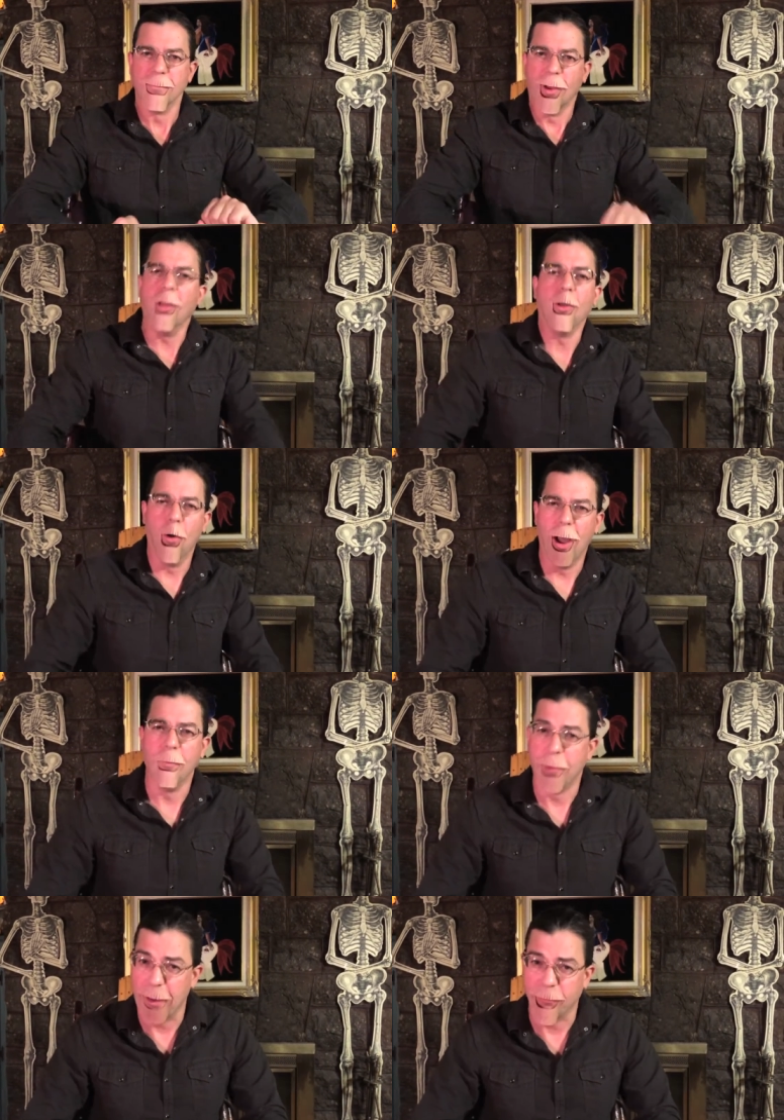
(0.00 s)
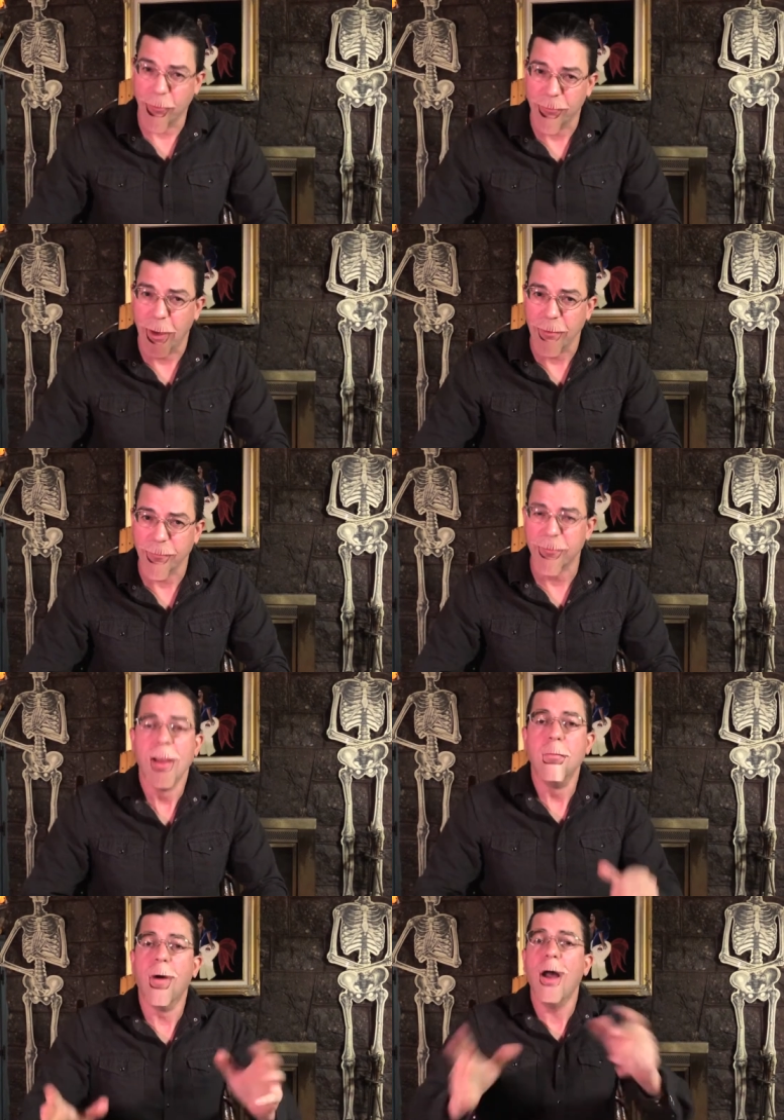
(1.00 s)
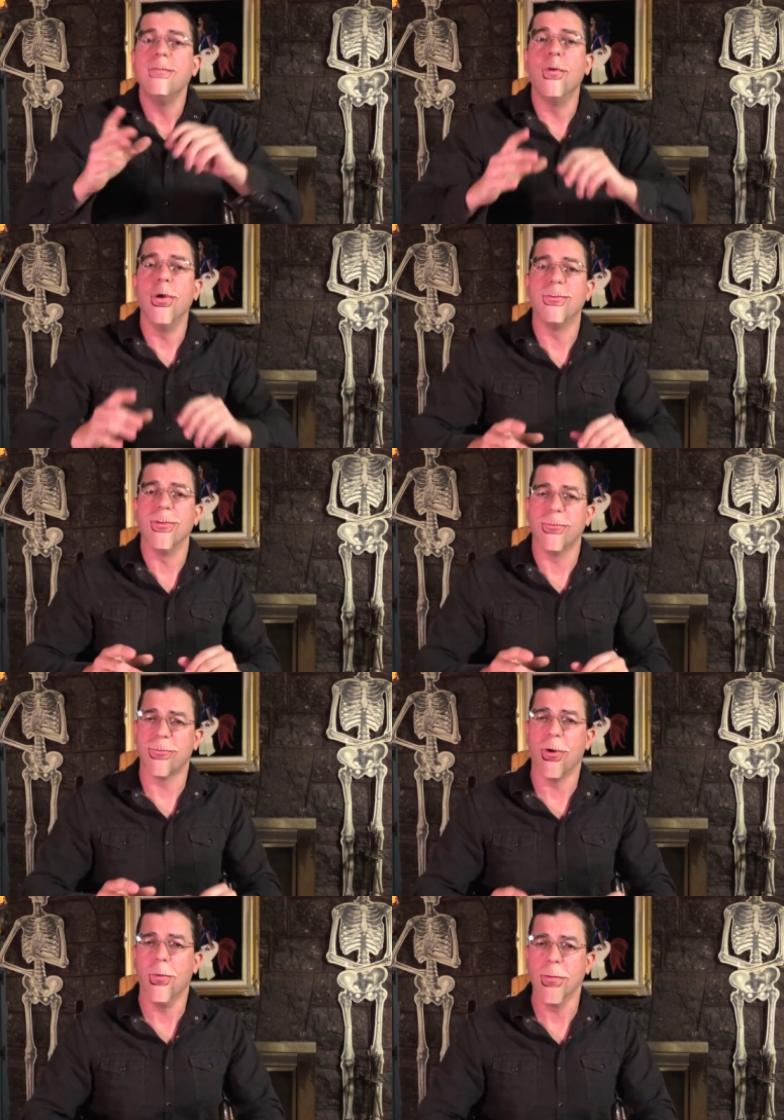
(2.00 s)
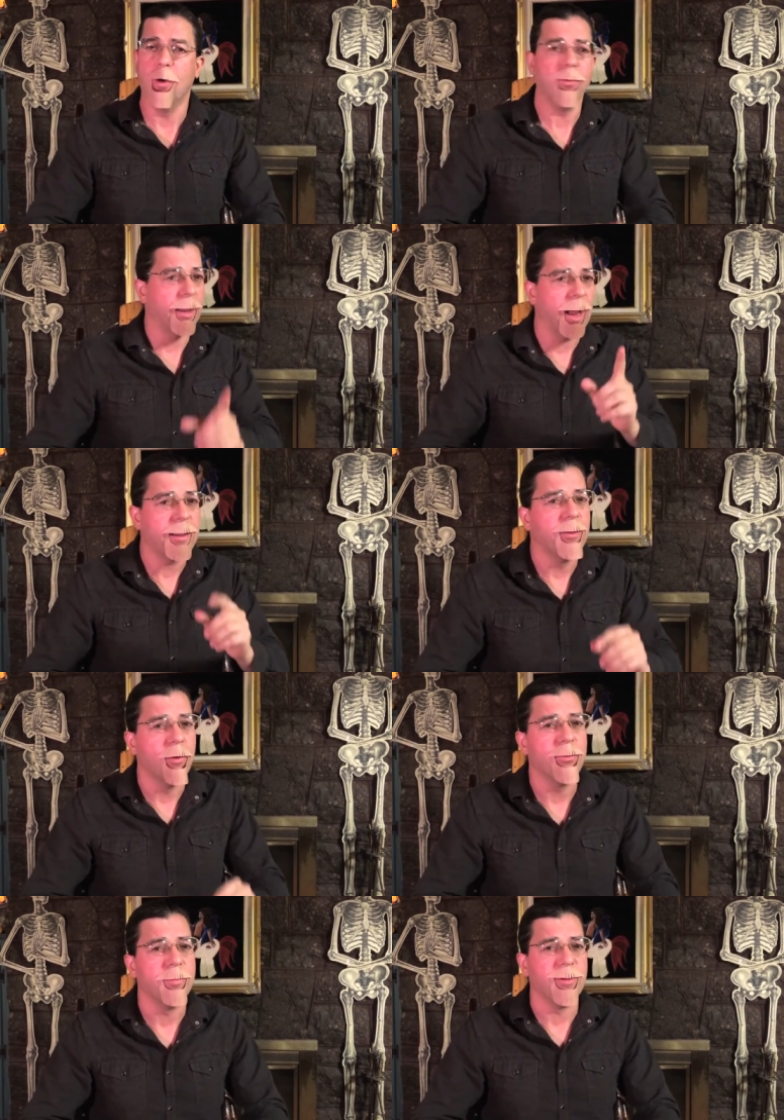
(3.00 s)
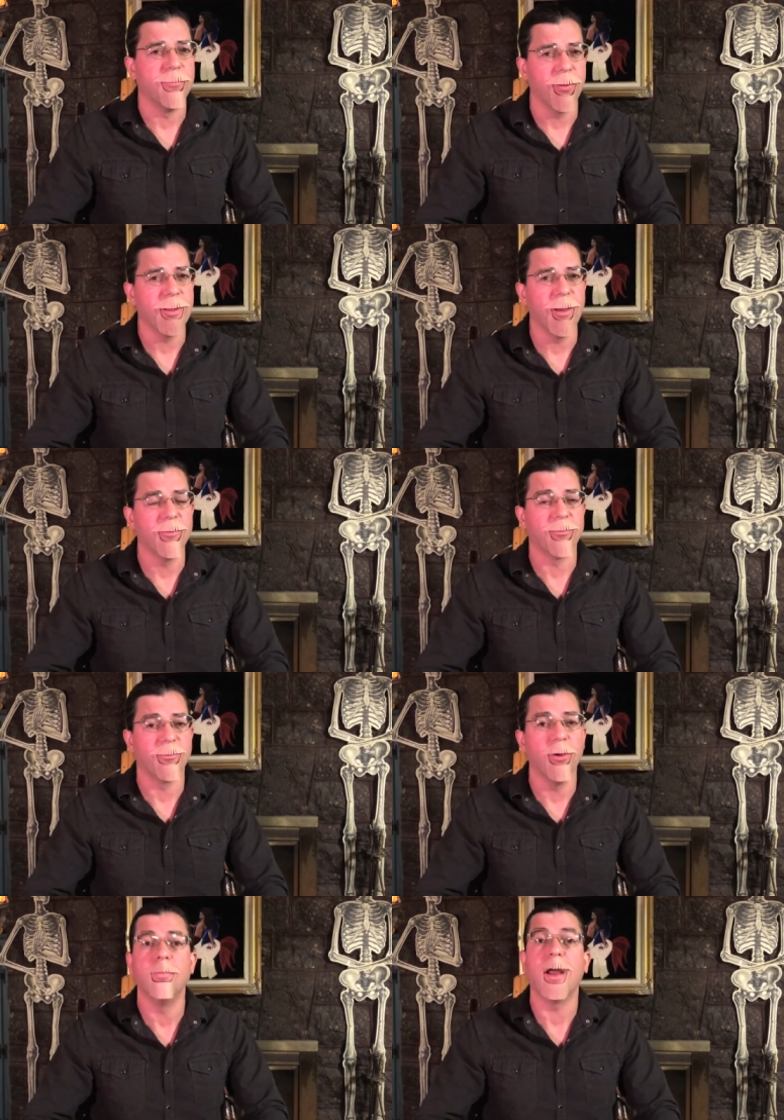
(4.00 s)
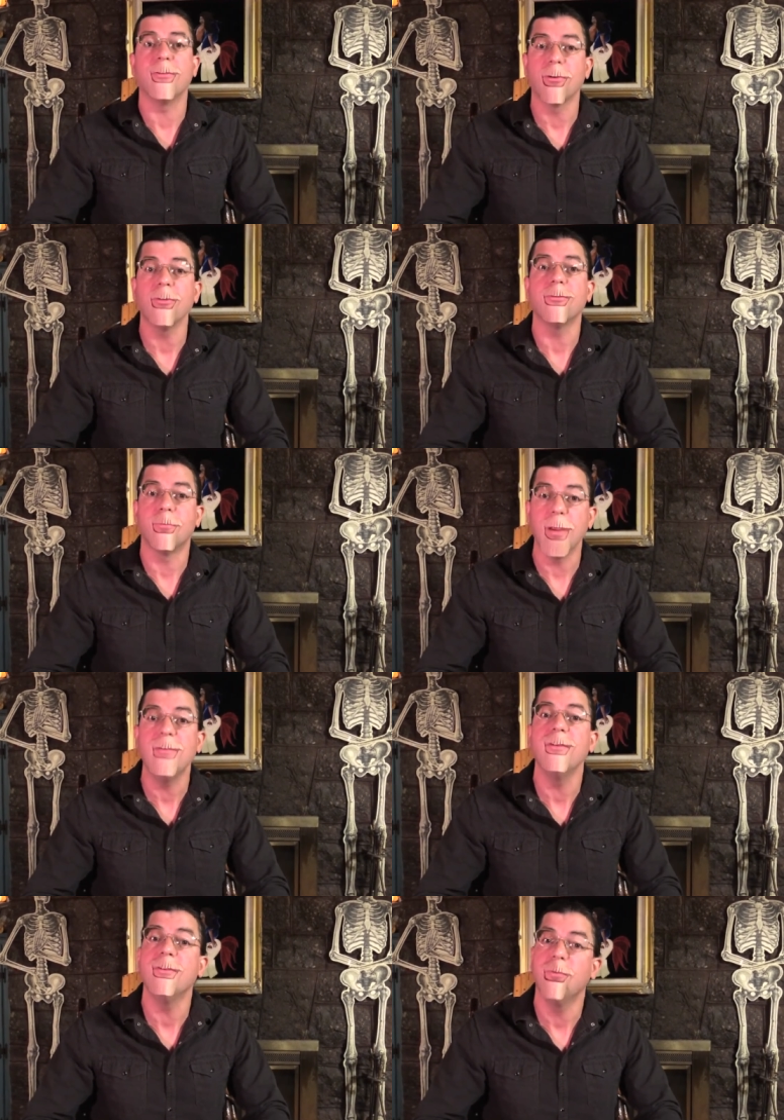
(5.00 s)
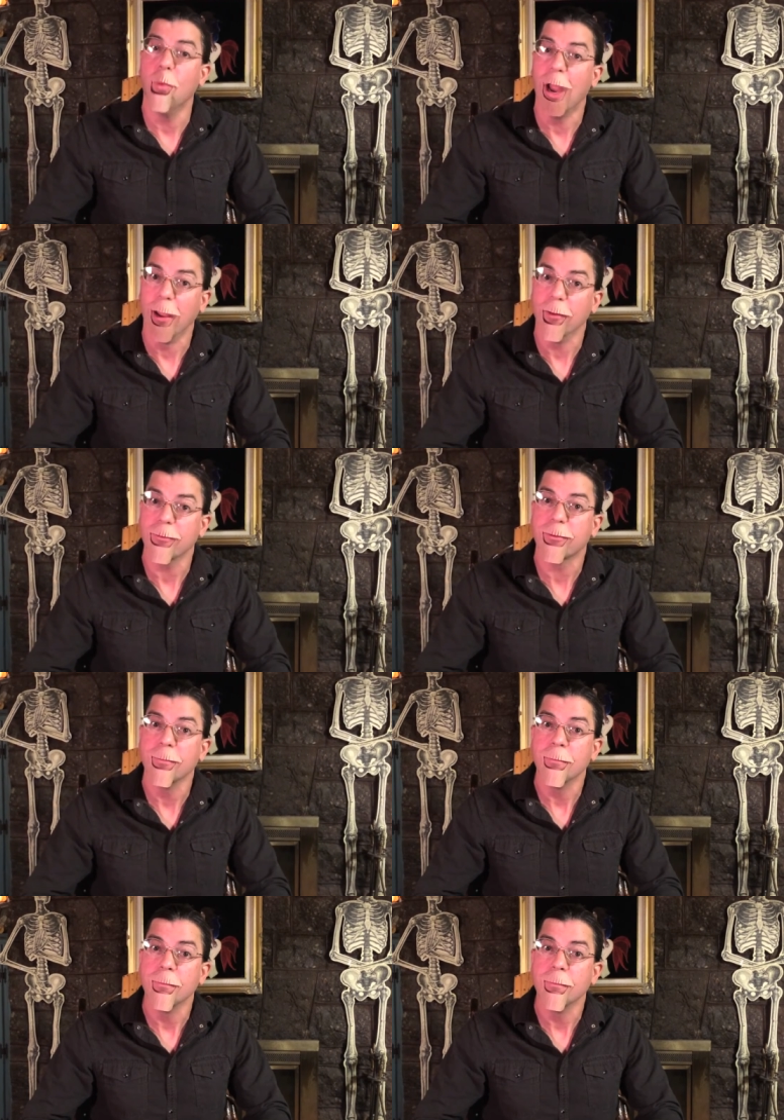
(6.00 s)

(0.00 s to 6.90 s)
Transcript: Hello, I'm Patrick Seitz. My voice is so low that I can only be fully understood by certain species of whales.